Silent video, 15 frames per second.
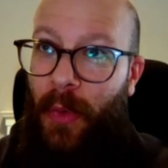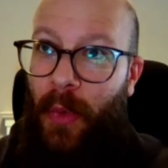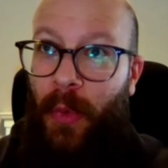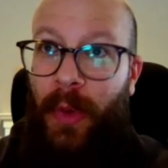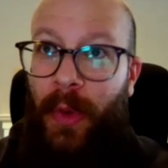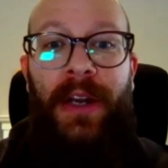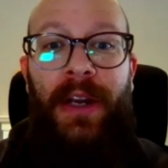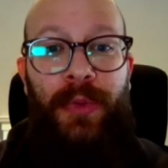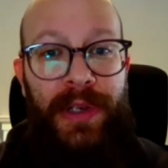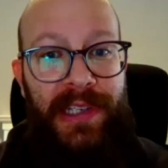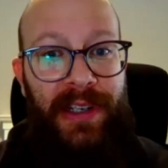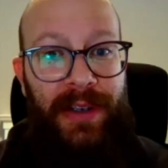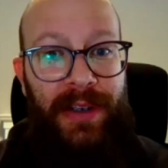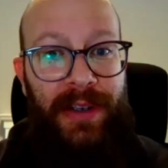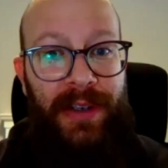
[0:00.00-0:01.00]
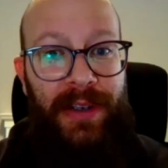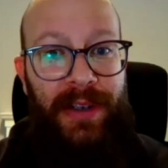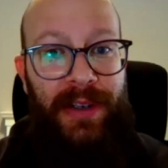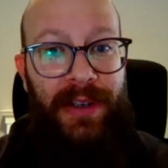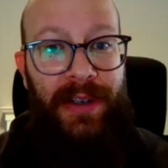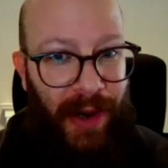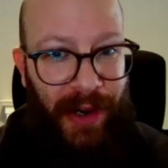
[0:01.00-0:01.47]
we can reason around
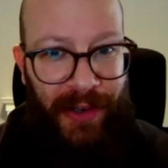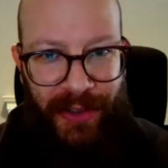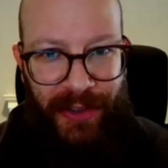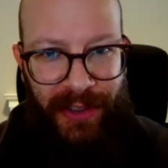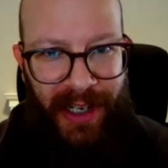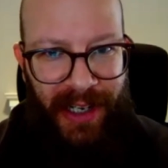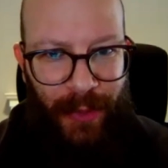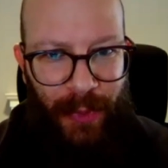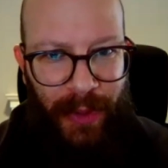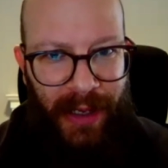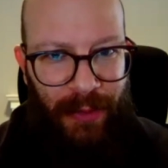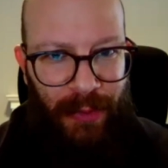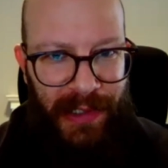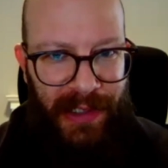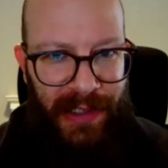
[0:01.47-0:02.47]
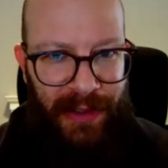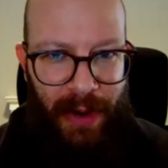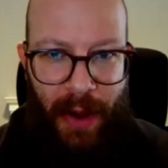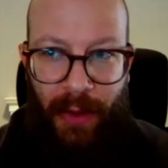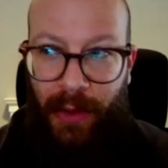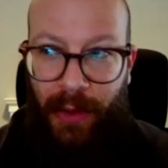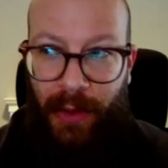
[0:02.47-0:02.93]
unstructured data. We can reason
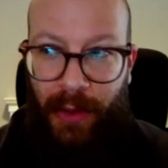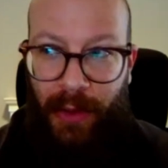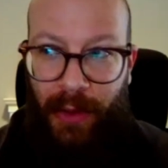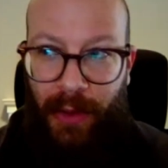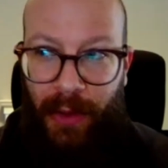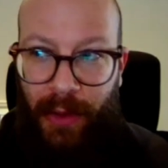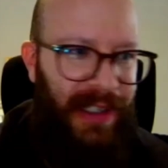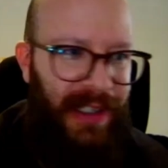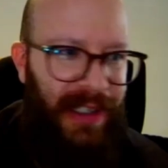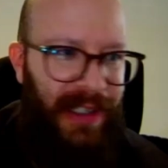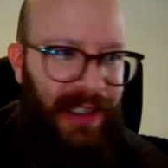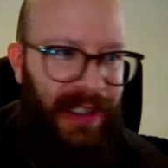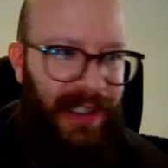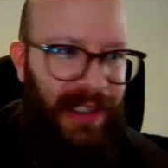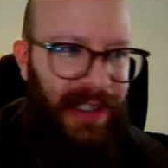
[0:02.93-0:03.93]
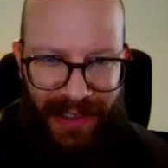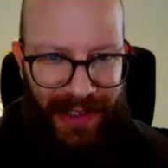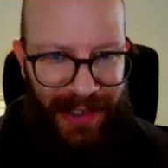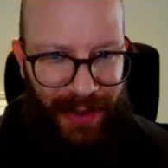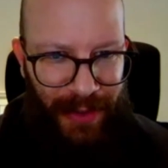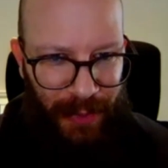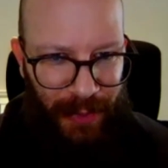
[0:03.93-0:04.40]
around books and images and
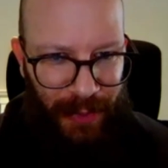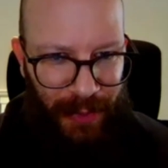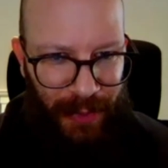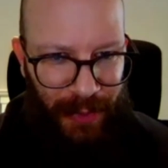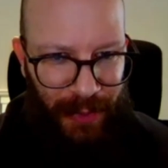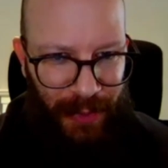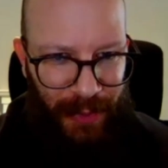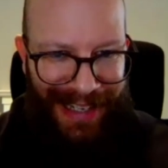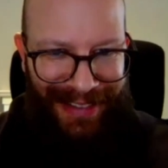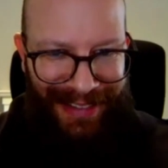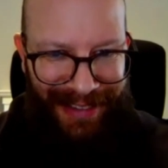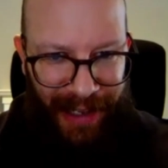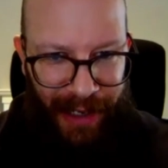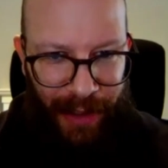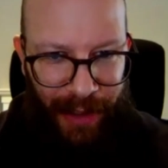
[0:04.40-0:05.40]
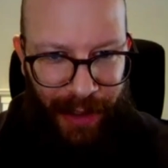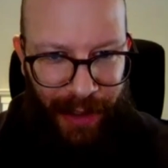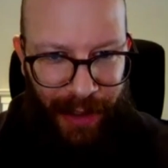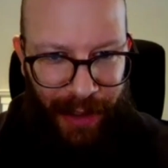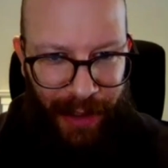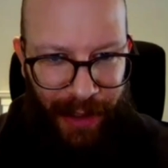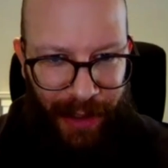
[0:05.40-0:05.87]
so on. We don't need like
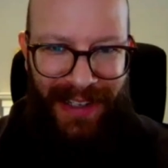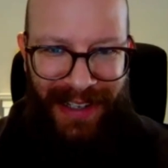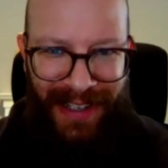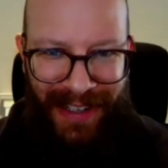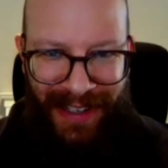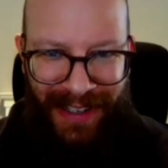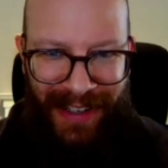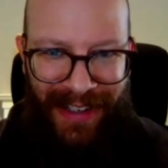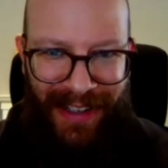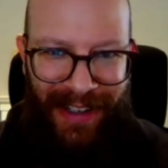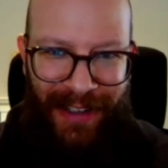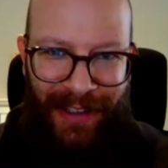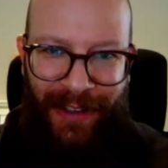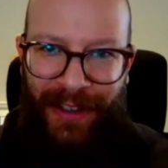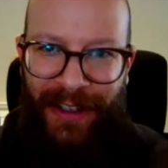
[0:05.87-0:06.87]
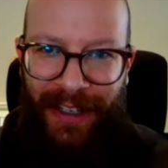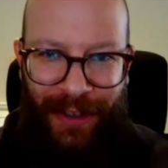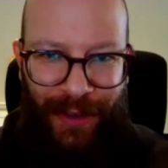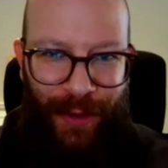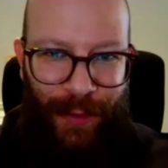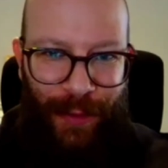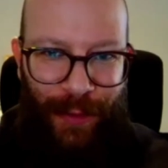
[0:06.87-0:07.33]
tables
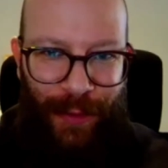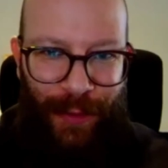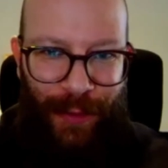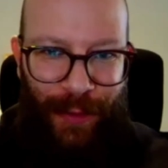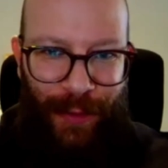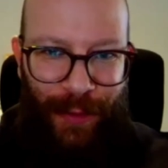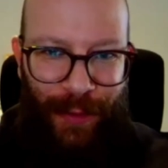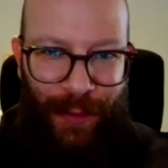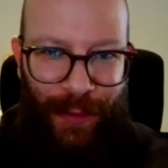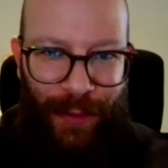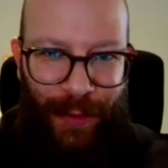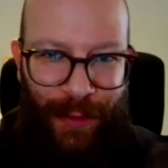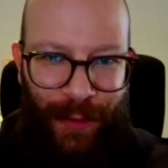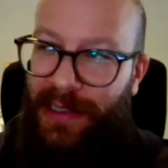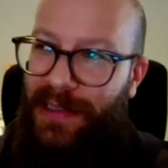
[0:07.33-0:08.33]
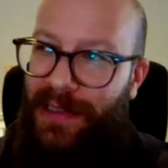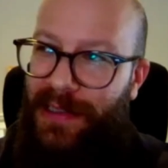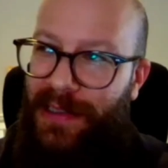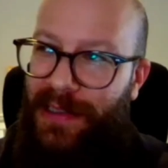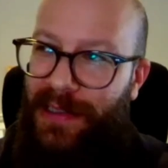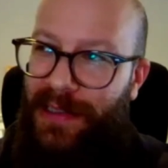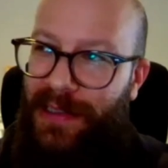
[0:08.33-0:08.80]
in Excel to make
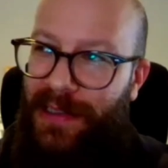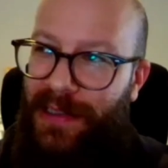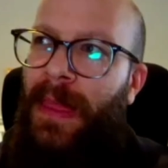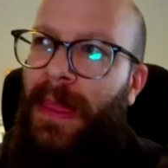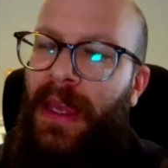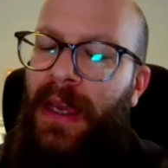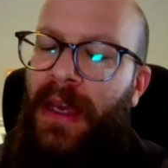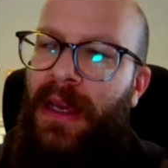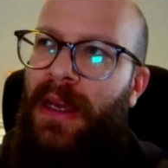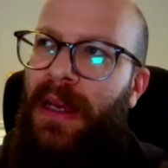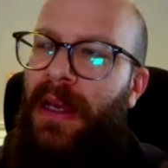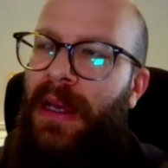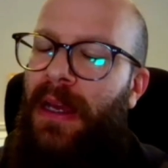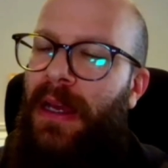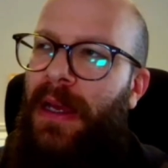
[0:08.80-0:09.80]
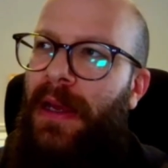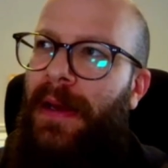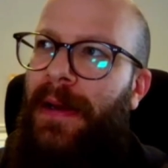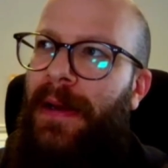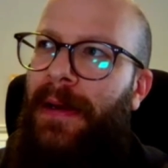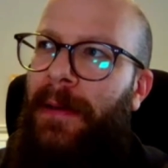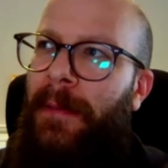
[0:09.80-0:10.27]
decisions.
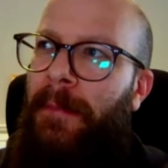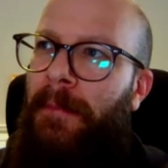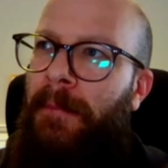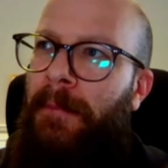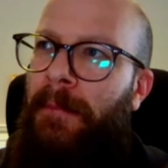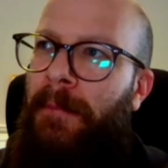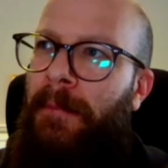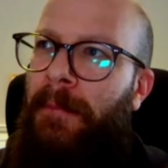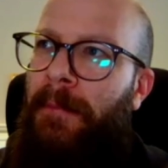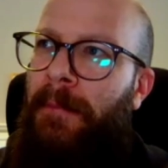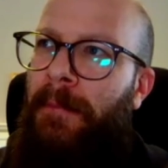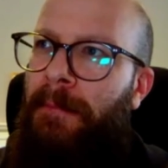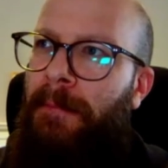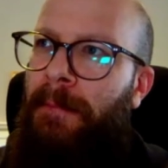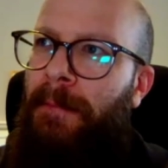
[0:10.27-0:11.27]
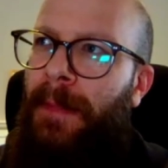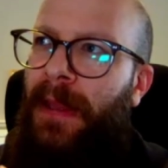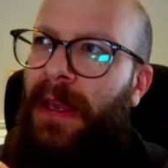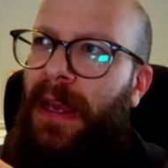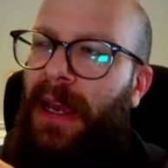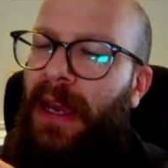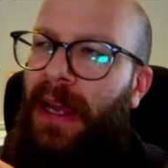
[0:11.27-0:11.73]
Um,
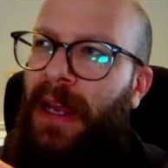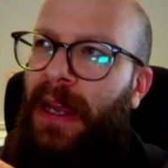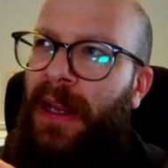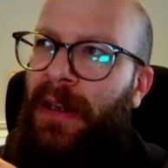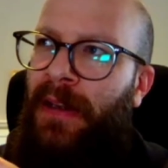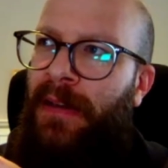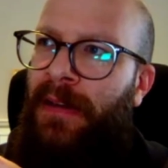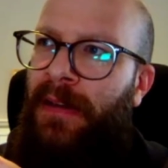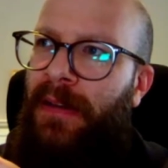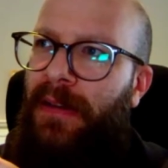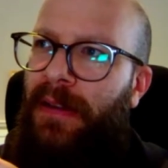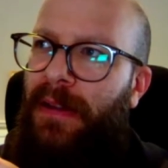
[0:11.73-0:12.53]
and